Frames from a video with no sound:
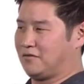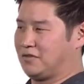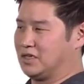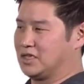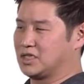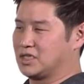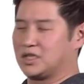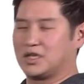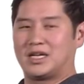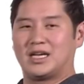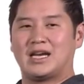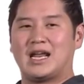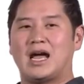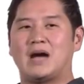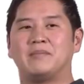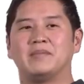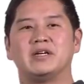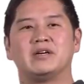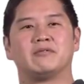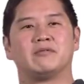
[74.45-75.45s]
If you just look at
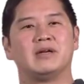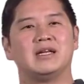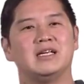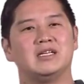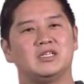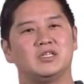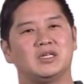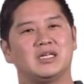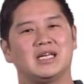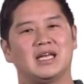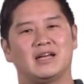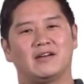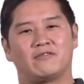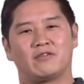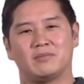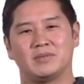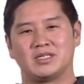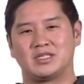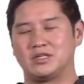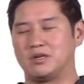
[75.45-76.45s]
how many reads you can get
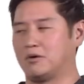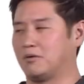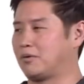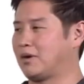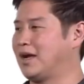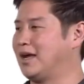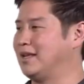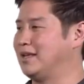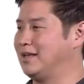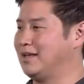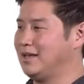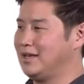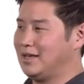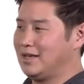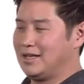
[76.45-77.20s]
from a single run,